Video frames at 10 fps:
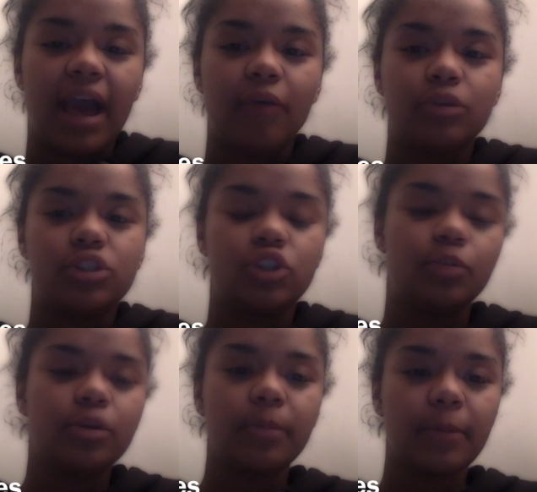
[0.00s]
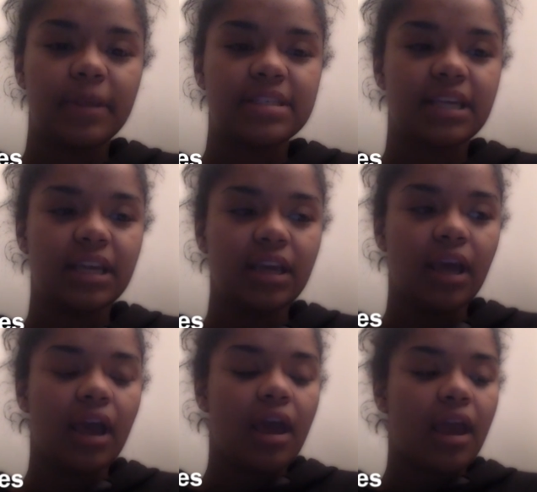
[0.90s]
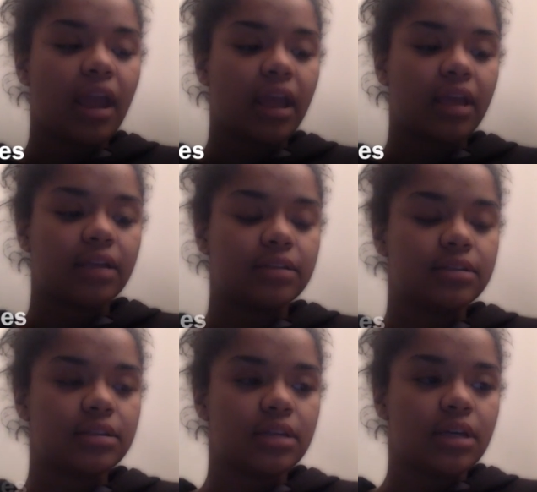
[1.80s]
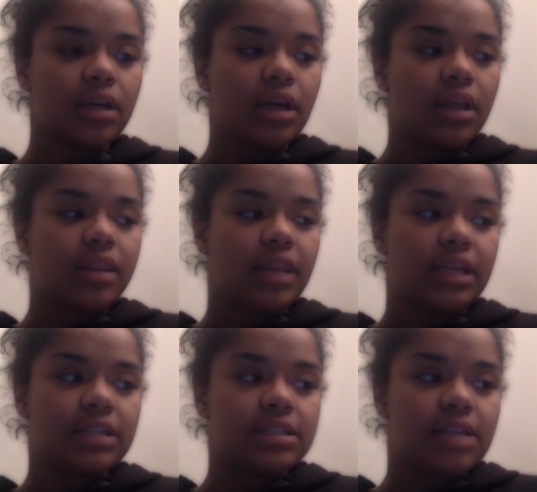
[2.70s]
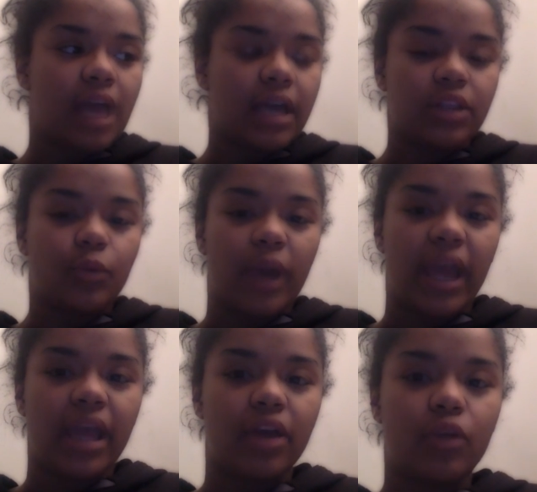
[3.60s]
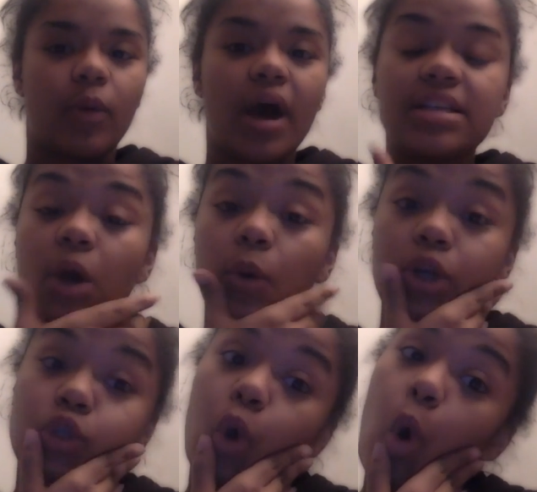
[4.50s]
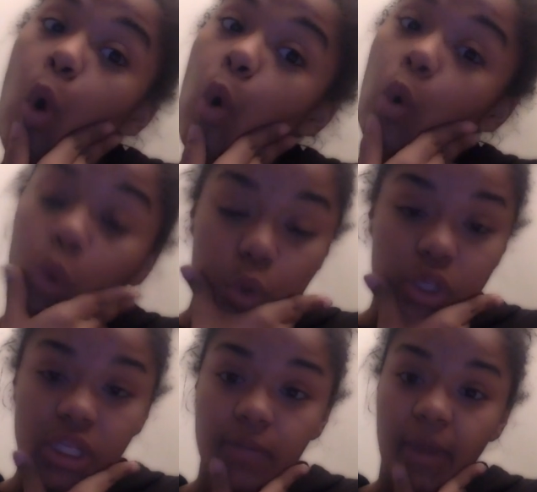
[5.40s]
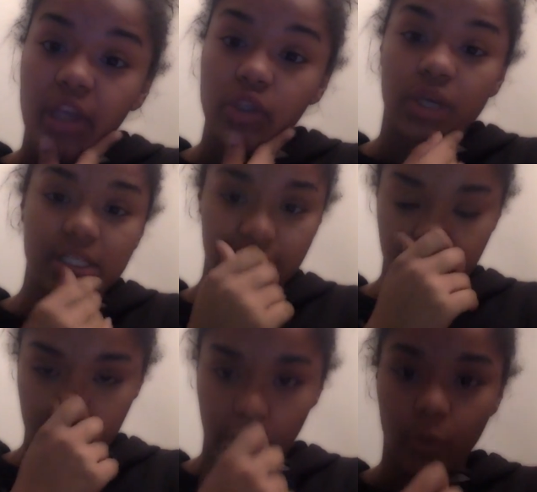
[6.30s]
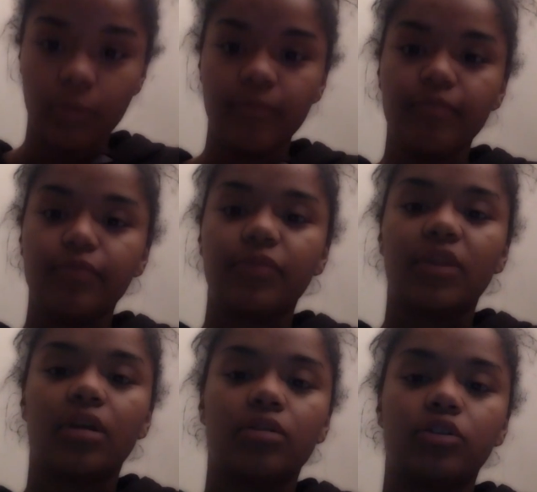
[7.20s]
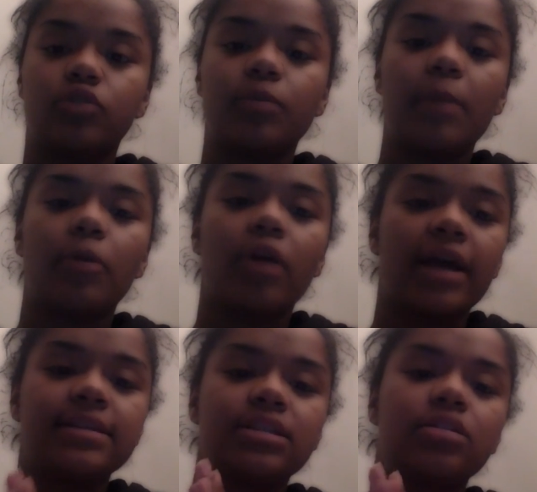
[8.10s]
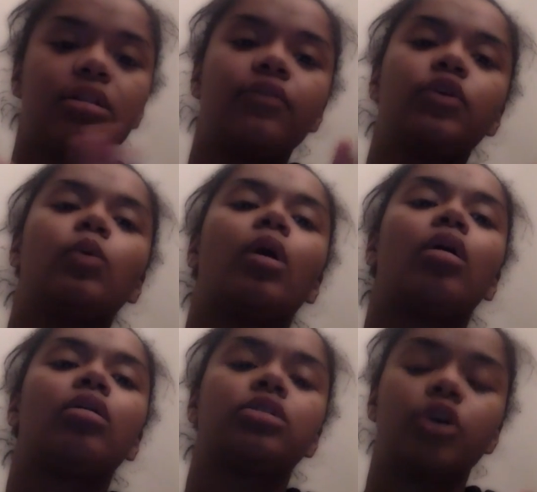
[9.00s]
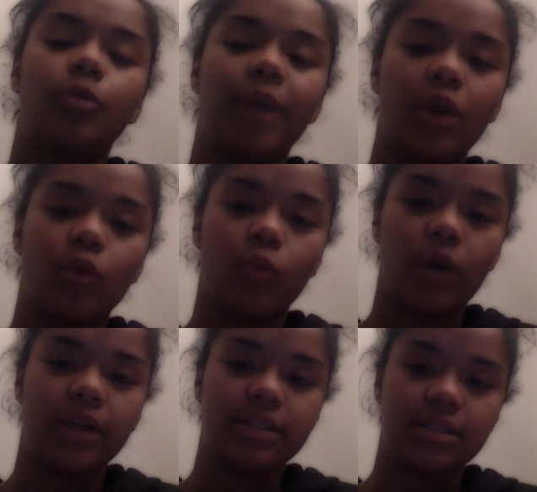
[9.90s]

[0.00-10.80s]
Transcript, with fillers: I was super duper busy and things got in the way. Otherwise, I would have totally made you guys a video. Just remember, I still love you all no matter what.